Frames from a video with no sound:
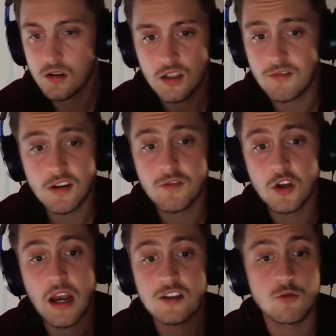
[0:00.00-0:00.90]
Even if
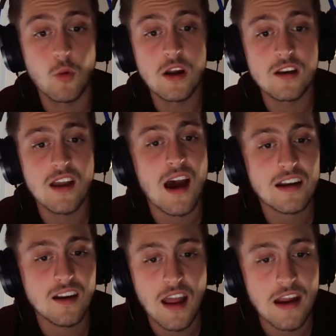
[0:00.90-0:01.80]
you guys win
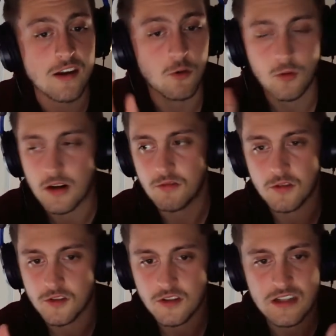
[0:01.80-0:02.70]
9-8 or
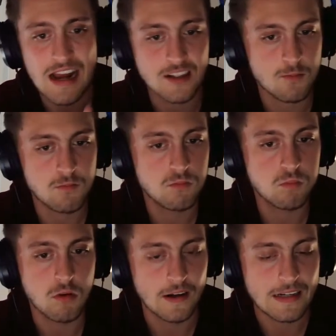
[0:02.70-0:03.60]
whatever the stats
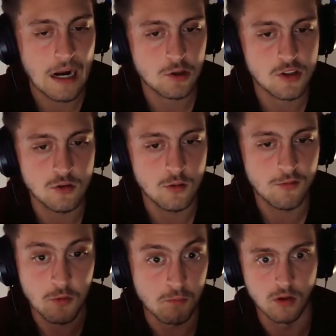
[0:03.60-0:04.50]
break out to,
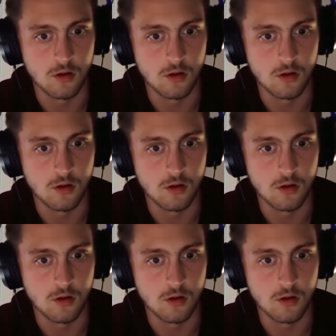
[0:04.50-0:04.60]
if you